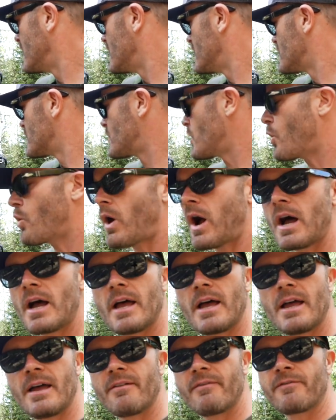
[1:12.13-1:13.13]
so
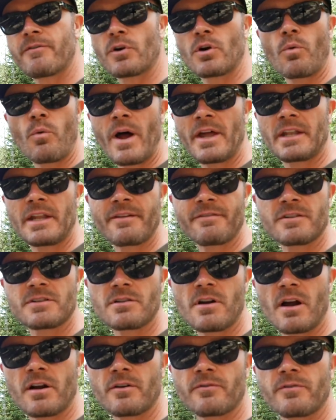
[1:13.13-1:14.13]
for a wildlife
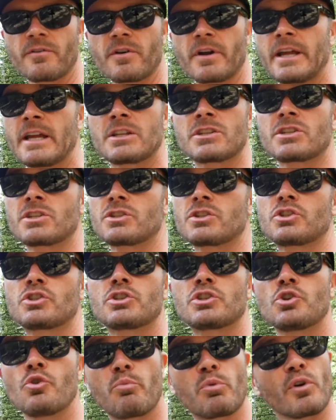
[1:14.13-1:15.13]
photographer, it's
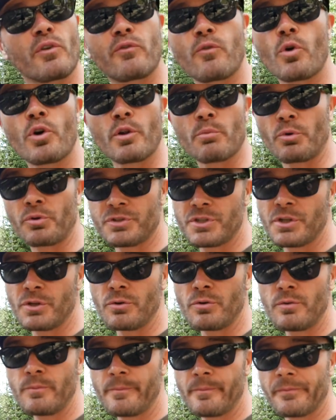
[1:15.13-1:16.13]
super affordable
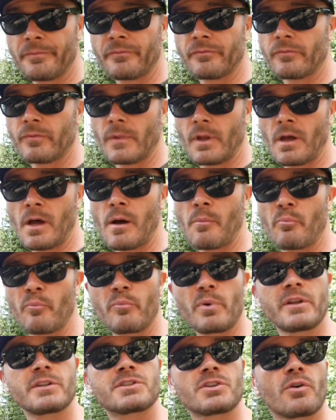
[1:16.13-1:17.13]
too, um,
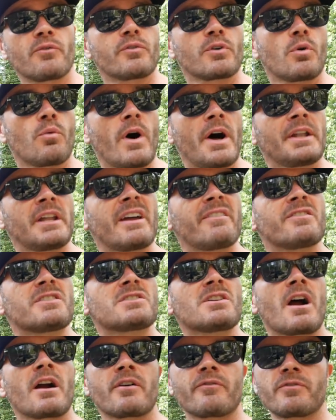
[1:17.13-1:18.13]
but so for a wildlife
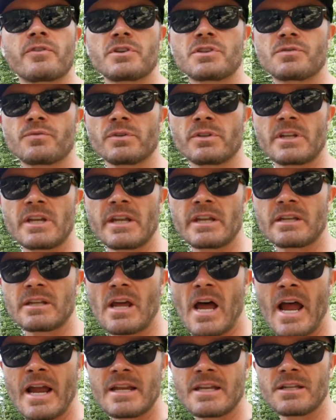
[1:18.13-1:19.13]
photographer, it's really
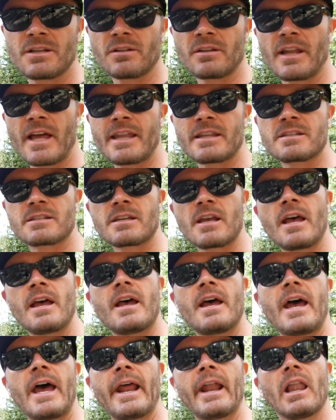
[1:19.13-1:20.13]
an ideal lens,
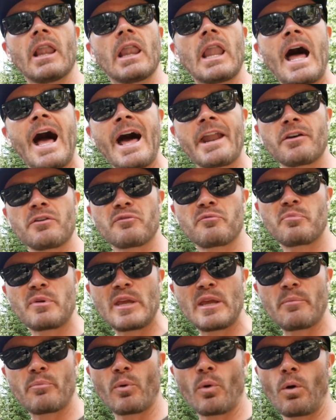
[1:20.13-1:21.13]
and a lot of
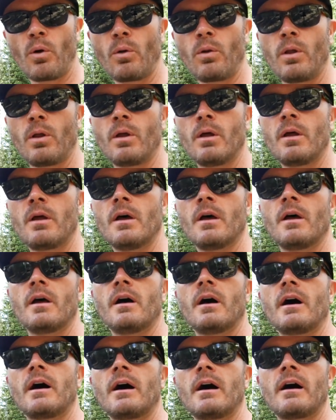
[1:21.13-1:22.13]
people
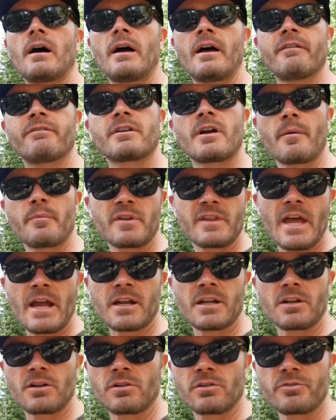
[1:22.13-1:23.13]
uh, have come to
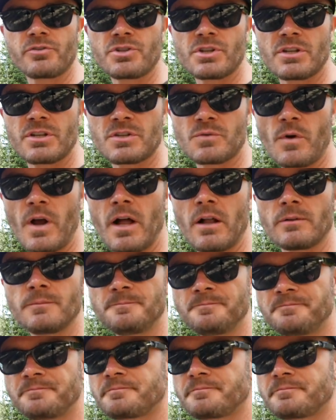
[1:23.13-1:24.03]
that conclusion as well,